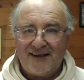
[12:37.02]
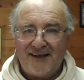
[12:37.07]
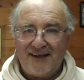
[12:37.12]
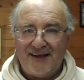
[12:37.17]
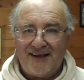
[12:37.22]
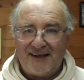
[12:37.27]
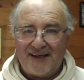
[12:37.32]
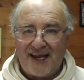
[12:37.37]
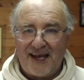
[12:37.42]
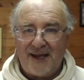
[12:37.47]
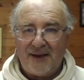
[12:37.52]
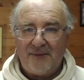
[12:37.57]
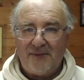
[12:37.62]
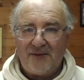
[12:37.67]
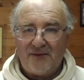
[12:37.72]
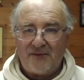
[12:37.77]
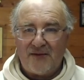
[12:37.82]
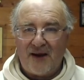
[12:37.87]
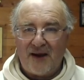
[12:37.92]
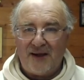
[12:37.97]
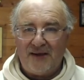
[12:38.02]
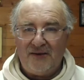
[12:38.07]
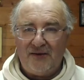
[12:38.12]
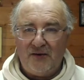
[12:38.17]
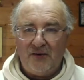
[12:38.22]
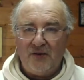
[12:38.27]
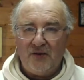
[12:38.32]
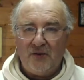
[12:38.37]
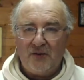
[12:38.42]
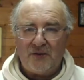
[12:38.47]
he came to find
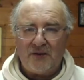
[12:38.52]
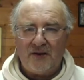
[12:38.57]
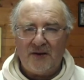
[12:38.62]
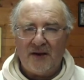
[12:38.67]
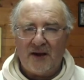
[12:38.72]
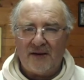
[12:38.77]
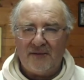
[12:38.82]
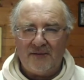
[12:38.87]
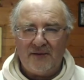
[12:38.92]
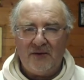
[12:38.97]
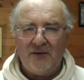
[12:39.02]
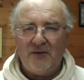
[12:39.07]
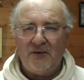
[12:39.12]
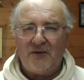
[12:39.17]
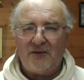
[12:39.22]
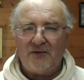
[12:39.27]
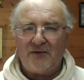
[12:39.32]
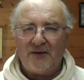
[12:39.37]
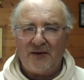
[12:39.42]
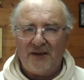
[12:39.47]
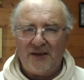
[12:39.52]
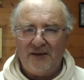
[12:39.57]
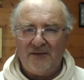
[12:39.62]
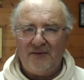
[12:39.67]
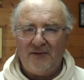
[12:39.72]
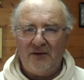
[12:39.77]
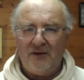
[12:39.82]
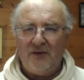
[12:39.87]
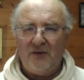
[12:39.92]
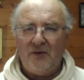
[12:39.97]
you, to love you, to
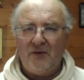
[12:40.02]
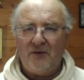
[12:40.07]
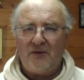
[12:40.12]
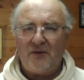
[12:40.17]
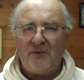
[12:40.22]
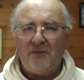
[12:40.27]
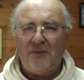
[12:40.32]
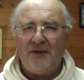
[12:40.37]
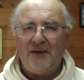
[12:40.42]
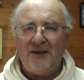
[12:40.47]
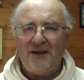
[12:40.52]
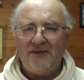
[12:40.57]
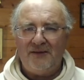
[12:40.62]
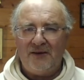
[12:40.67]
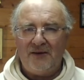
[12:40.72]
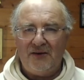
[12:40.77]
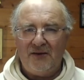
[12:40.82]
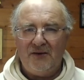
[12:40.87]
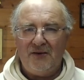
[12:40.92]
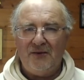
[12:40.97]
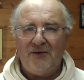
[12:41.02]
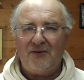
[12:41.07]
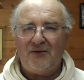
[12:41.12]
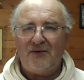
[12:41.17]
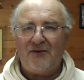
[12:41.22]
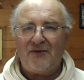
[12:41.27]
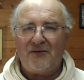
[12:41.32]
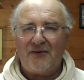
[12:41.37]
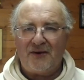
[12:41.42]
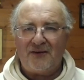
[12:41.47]
forgive you, to believe in you, to
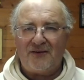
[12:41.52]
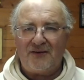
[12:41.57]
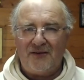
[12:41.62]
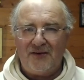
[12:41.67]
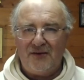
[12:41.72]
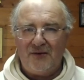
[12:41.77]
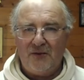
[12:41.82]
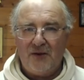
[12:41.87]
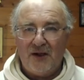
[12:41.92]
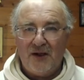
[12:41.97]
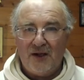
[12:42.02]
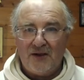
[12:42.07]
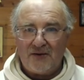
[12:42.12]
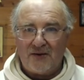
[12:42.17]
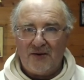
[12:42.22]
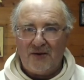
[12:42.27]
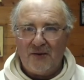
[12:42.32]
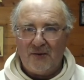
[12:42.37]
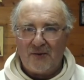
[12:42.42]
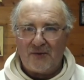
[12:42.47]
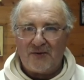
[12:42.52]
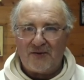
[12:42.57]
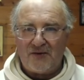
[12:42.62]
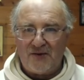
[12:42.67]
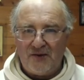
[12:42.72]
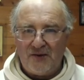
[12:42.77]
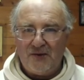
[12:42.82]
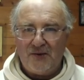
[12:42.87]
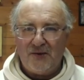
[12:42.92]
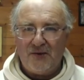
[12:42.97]
trust you, to launch
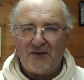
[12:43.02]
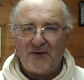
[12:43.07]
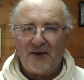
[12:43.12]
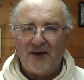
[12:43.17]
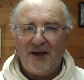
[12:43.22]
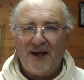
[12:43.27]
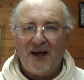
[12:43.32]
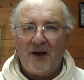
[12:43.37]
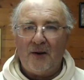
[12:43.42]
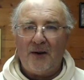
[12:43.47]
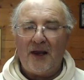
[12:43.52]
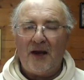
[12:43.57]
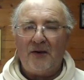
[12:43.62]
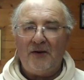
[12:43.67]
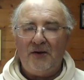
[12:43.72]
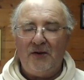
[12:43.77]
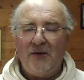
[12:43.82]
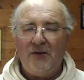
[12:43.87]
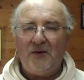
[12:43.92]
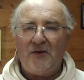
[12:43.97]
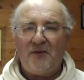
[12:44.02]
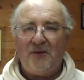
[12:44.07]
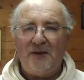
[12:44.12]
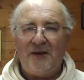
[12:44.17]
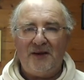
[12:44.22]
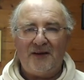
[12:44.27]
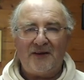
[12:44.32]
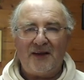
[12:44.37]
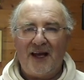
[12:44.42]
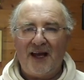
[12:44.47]
you, to allow you to be
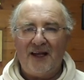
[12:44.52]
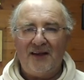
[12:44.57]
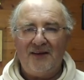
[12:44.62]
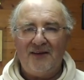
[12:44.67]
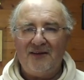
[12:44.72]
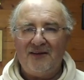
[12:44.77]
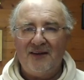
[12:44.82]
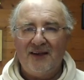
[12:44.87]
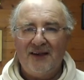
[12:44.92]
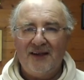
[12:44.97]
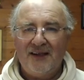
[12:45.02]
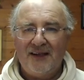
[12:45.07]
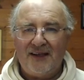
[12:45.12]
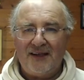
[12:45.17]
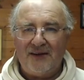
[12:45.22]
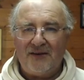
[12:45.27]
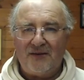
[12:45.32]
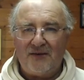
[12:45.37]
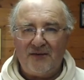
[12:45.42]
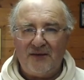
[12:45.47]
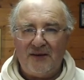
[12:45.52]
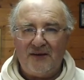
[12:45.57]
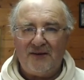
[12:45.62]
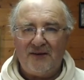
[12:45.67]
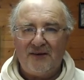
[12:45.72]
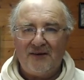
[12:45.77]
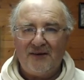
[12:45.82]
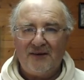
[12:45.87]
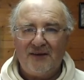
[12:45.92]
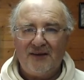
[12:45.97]
his hands, his
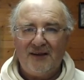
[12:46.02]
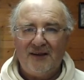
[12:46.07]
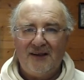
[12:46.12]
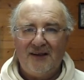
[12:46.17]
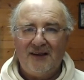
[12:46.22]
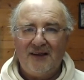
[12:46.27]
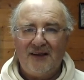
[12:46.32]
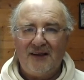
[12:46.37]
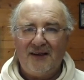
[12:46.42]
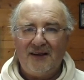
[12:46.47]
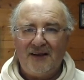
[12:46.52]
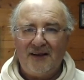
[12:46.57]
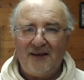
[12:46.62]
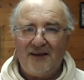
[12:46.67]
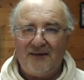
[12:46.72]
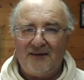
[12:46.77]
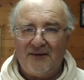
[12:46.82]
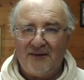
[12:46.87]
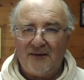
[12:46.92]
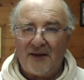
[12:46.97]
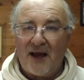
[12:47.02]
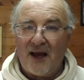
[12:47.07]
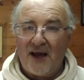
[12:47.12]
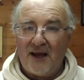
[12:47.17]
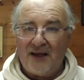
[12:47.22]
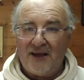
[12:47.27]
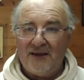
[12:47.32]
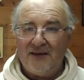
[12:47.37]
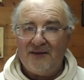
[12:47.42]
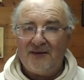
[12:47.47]
feet, his
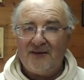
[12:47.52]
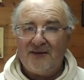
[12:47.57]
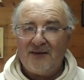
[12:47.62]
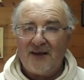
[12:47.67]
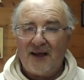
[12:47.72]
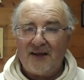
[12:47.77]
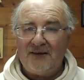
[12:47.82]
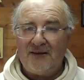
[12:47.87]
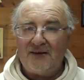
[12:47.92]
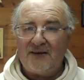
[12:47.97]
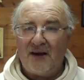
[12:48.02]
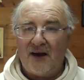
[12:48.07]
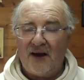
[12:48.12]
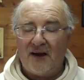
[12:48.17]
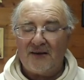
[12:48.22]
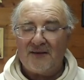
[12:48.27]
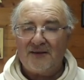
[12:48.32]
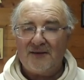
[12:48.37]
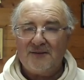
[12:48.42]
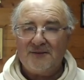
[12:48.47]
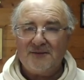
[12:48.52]
eyes, and his heart.